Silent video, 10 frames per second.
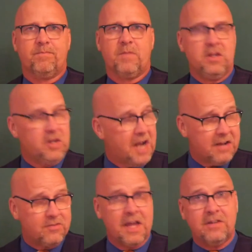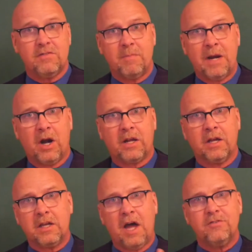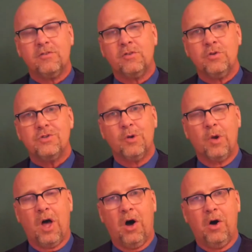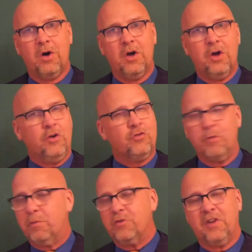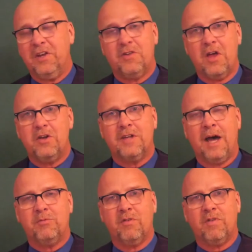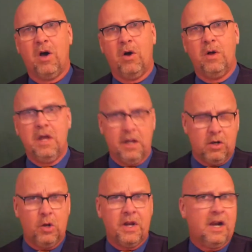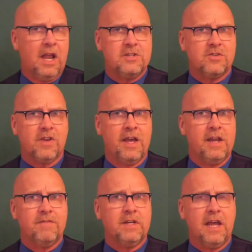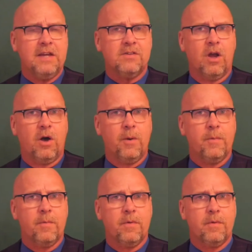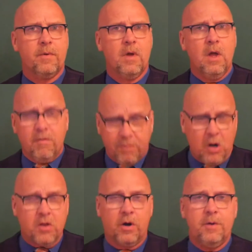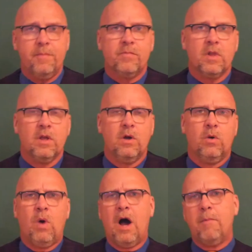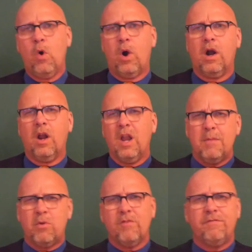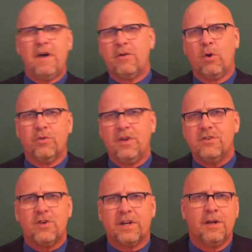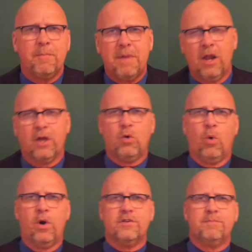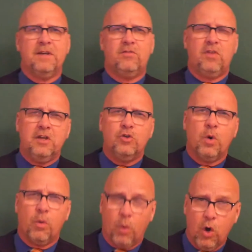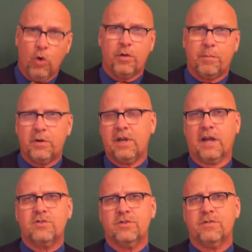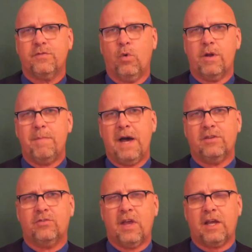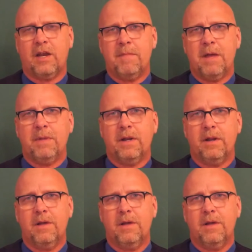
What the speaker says: In the United States of America, constitutional law supersedes other types of law, including legislative and case law. Further, while more liberal federal district and appellate courts may seek to erode the protections afforded by the Second Amendment,